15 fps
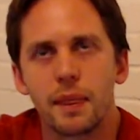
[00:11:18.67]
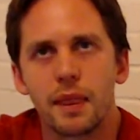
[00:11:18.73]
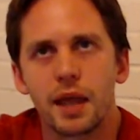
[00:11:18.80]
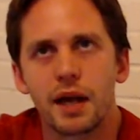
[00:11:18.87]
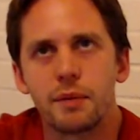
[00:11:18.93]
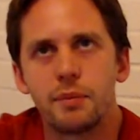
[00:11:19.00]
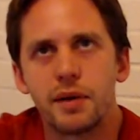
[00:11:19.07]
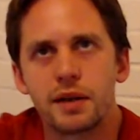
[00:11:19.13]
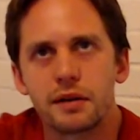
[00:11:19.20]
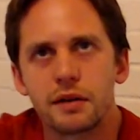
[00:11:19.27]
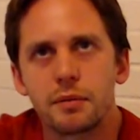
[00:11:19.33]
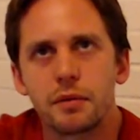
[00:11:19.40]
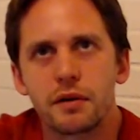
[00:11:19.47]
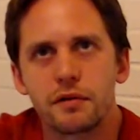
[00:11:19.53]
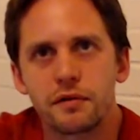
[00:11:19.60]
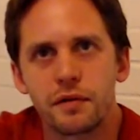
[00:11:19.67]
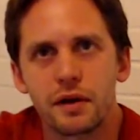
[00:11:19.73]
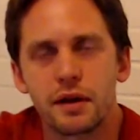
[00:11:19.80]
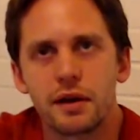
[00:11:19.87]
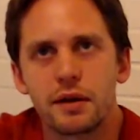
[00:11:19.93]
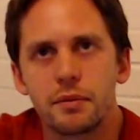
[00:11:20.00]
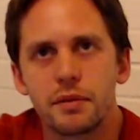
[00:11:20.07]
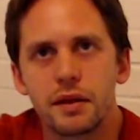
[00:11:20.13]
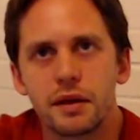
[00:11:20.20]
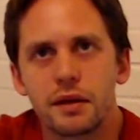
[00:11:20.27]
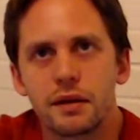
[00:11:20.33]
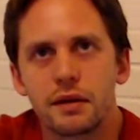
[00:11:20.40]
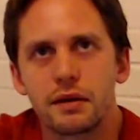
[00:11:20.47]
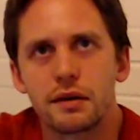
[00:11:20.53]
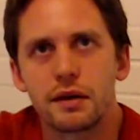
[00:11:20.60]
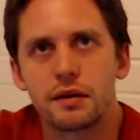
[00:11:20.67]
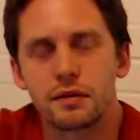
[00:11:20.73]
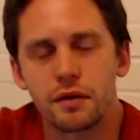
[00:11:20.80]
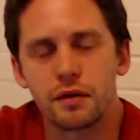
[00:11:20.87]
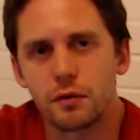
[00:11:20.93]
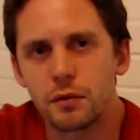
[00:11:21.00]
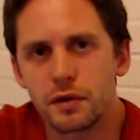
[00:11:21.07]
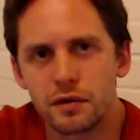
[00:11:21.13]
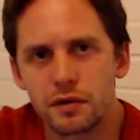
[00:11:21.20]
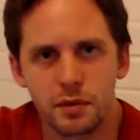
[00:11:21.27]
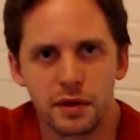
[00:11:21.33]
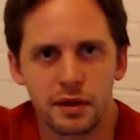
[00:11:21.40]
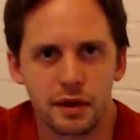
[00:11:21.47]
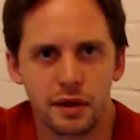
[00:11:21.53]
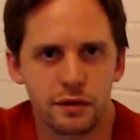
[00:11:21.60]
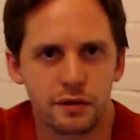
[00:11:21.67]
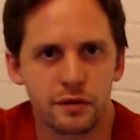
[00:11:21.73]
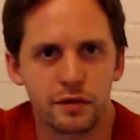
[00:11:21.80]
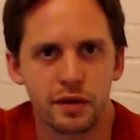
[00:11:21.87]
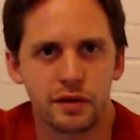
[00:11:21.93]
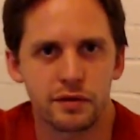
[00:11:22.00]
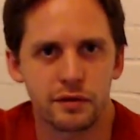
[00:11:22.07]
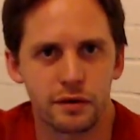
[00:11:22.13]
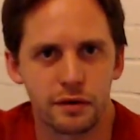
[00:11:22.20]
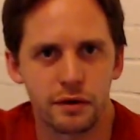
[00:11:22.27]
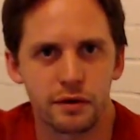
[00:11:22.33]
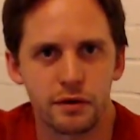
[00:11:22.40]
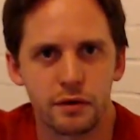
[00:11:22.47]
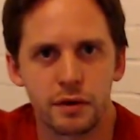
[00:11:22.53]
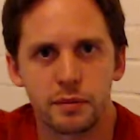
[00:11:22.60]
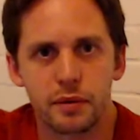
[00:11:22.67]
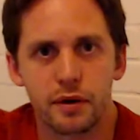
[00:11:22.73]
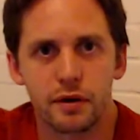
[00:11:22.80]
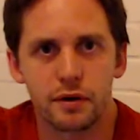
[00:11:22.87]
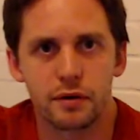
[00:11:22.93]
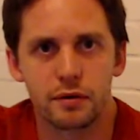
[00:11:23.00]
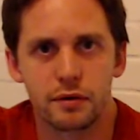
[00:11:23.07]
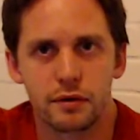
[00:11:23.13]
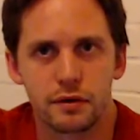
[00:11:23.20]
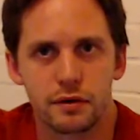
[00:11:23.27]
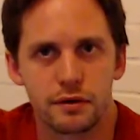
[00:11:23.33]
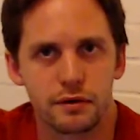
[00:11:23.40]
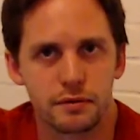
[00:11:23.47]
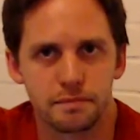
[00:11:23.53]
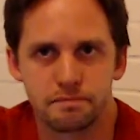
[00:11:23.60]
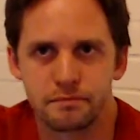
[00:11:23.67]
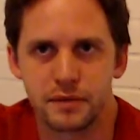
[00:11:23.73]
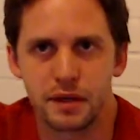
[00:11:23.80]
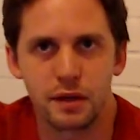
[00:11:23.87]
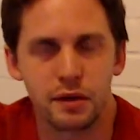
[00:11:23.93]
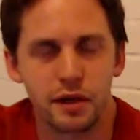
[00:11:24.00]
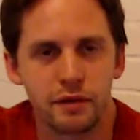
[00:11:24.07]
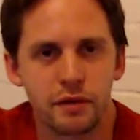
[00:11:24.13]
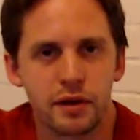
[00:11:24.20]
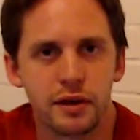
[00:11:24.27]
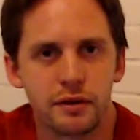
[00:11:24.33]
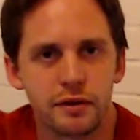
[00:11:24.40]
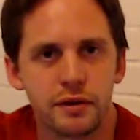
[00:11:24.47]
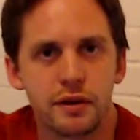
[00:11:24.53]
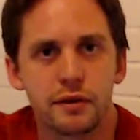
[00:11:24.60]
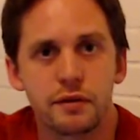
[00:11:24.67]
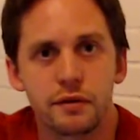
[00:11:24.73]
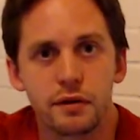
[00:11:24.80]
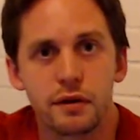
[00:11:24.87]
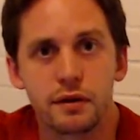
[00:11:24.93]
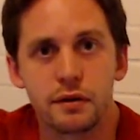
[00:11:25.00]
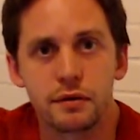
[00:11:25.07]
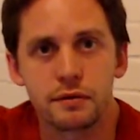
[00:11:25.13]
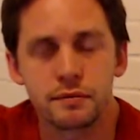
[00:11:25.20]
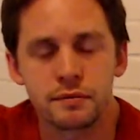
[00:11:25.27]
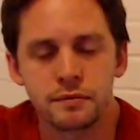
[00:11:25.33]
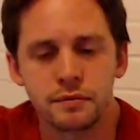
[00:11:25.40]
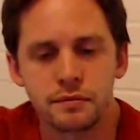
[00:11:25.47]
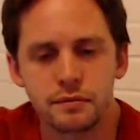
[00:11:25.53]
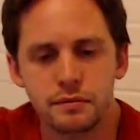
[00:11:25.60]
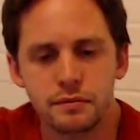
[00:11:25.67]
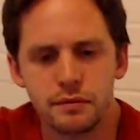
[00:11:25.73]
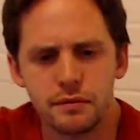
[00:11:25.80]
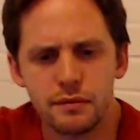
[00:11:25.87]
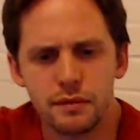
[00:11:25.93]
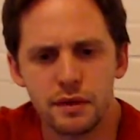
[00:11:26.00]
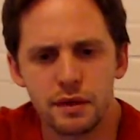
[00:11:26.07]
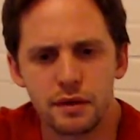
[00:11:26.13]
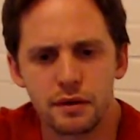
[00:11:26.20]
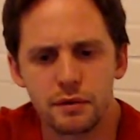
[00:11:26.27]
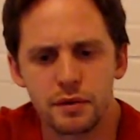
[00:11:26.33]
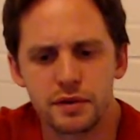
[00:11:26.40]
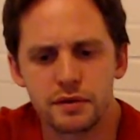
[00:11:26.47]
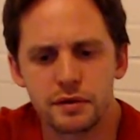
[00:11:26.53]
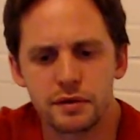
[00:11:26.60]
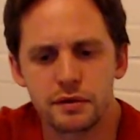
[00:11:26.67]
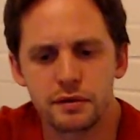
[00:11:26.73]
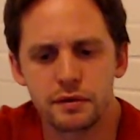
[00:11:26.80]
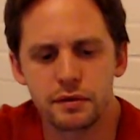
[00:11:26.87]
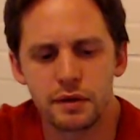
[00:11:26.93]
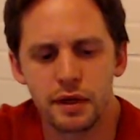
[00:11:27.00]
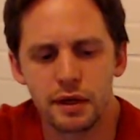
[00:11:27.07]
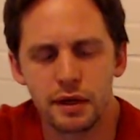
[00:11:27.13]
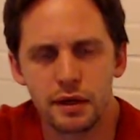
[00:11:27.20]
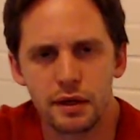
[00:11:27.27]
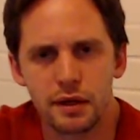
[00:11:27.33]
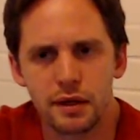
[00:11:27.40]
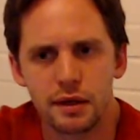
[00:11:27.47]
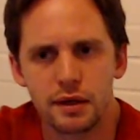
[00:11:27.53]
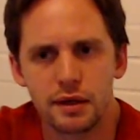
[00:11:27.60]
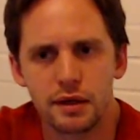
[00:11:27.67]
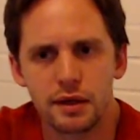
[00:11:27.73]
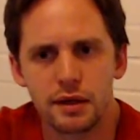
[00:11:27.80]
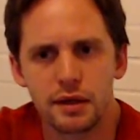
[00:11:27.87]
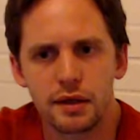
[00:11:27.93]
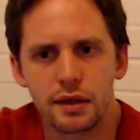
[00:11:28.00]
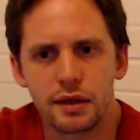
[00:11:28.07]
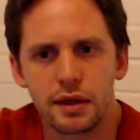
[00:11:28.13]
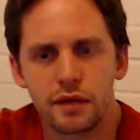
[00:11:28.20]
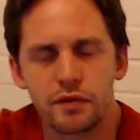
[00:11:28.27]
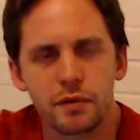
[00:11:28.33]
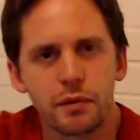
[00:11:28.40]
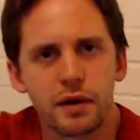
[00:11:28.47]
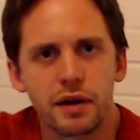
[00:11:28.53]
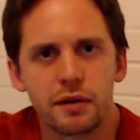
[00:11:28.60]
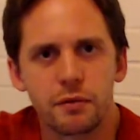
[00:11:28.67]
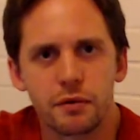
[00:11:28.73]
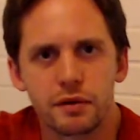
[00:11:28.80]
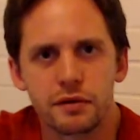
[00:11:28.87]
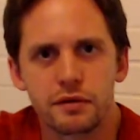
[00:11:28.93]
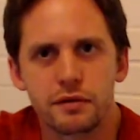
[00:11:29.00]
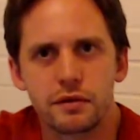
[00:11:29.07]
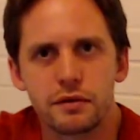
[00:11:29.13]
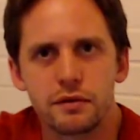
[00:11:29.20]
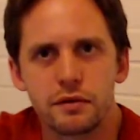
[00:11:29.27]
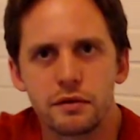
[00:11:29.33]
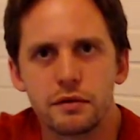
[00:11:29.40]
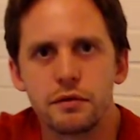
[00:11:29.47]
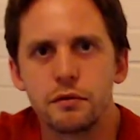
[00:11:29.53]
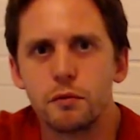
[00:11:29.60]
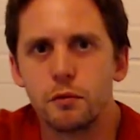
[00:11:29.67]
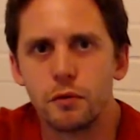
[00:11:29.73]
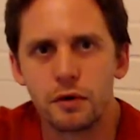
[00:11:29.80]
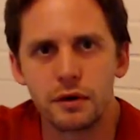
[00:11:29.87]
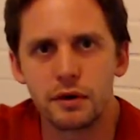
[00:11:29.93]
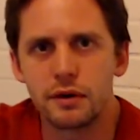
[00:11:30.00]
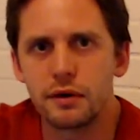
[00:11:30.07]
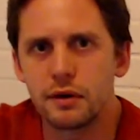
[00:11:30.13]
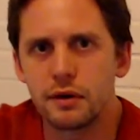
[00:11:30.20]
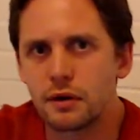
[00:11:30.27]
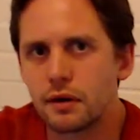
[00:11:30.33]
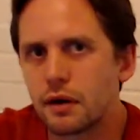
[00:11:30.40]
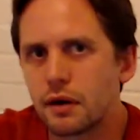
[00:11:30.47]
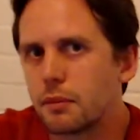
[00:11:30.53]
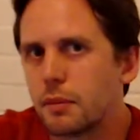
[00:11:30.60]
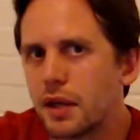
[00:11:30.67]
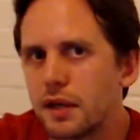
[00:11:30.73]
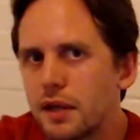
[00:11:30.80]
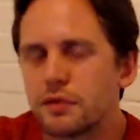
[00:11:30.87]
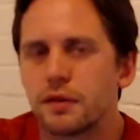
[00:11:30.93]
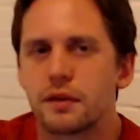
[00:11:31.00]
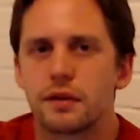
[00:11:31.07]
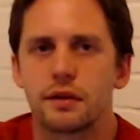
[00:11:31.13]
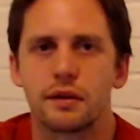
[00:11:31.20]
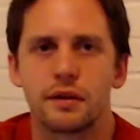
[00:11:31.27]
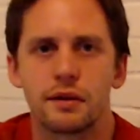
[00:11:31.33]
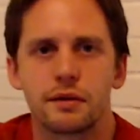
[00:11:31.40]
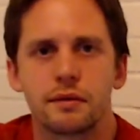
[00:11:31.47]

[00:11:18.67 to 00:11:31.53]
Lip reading: I picked up on a vibe that has always been there since I started doing parkour 11-ish years ago, which is everybody wants to do one amazing thing.